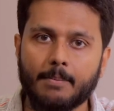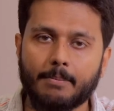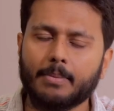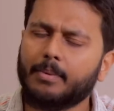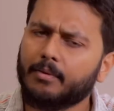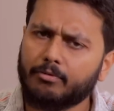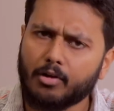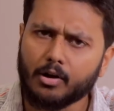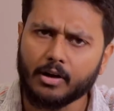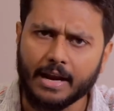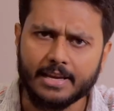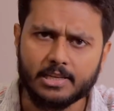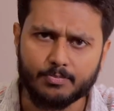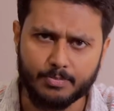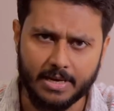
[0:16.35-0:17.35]
But before
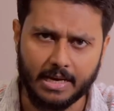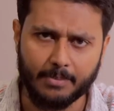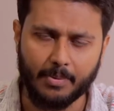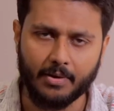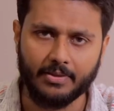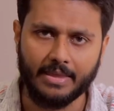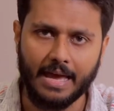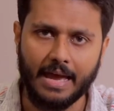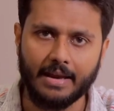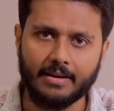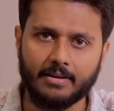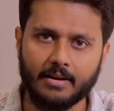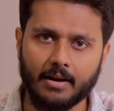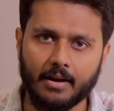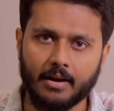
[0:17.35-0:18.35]
I speak about
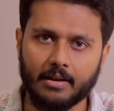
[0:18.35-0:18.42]
that,